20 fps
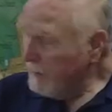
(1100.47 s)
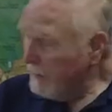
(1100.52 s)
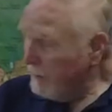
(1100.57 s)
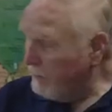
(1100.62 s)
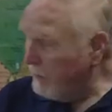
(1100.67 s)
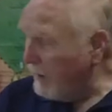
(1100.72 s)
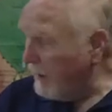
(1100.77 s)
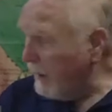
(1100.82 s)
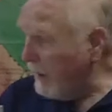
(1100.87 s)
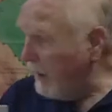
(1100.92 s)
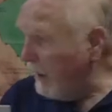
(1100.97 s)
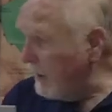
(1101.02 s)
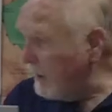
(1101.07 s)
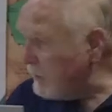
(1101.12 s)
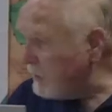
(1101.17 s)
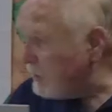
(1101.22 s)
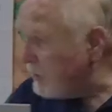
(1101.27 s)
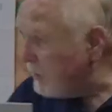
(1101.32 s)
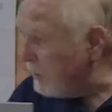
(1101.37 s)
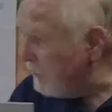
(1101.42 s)
But I
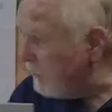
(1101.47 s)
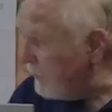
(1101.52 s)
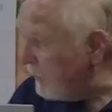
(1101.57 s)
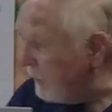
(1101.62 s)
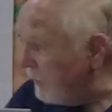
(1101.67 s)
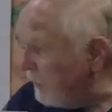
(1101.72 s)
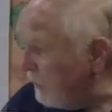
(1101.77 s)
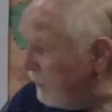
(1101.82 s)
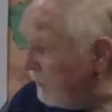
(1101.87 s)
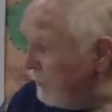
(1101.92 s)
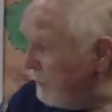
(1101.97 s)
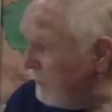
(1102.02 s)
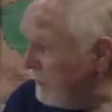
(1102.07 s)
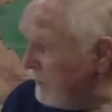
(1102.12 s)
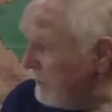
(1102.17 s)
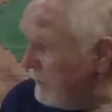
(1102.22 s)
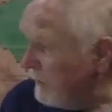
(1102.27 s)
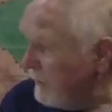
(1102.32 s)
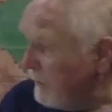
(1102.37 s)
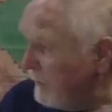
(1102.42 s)
also
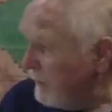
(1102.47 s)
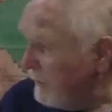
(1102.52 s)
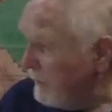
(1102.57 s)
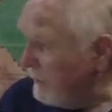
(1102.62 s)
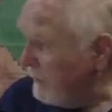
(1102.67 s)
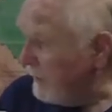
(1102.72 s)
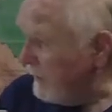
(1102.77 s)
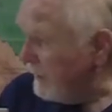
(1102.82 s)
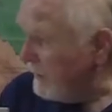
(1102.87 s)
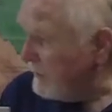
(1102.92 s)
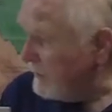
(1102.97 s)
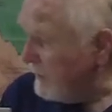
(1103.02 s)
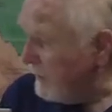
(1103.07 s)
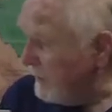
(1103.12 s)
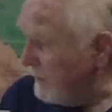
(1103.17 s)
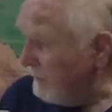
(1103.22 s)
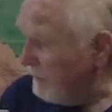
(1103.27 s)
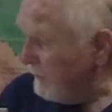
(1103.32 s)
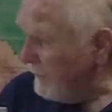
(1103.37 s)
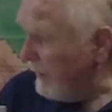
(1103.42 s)
know that,
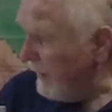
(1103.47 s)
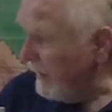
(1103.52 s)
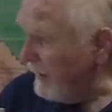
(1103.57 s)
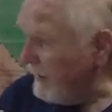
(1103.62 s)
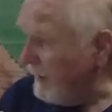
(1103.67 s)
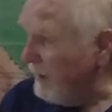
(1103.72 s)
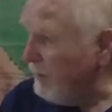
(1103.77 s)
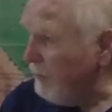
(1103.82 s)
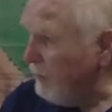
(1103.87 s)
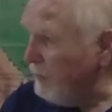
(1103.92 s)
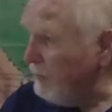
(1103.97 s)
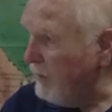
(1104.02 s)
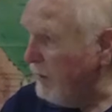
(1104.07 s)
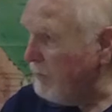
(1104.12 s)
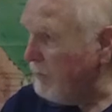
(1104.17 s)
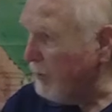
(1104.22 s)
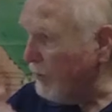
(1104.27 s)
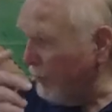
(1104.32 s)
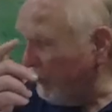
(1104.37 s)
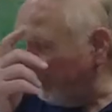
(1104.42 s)
I can't
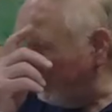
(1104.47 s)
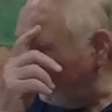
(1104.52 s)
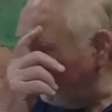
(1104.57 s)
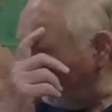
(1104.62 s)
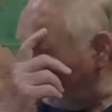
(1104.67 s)
remember the